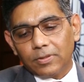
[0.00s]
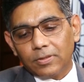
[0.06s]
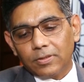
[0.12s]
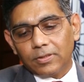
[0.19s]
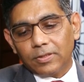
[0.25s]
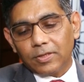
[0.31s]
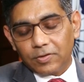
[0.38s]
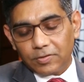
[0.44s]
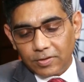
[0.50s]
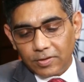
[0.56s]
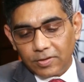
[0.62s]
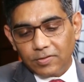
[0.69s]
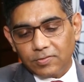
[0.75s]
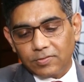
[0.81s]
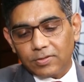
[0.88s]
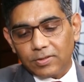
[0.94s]
there
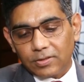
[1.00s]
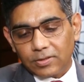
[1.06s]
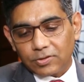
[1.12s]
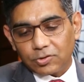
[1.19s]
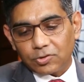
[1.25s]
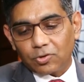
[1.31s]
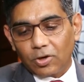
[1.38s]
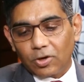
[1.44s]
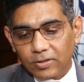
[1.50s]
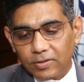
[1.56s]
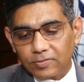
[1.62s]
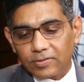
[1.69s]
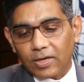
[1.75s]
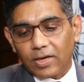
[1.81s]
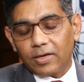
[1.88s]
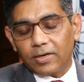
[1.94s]
is a strong
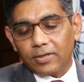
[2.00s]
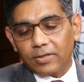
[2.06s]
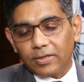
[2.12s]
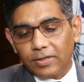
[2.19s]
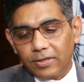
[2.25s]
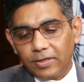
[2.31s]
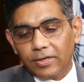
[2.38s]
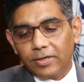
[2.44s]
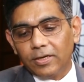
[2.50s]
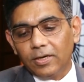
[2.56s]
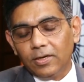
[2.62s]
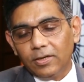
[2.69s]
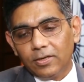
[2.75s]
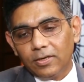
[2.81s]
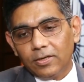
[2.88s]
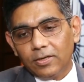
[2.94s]
desire in
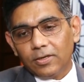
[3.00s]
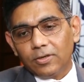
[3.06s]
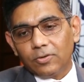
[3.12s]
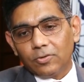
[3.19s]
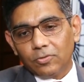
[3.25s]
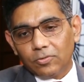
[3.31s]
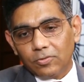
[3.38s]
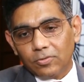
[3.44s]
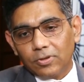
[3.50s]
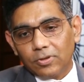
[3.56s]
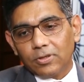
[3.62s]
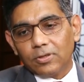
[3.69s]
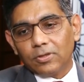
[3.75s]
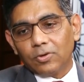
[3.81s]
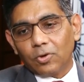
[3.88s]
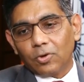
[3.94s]
India
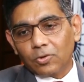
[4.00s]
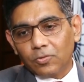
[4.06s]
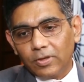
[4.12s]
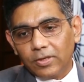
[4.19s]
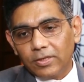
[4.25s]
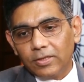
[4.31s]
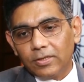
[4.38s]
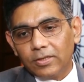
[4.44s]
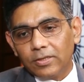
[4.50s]
to not only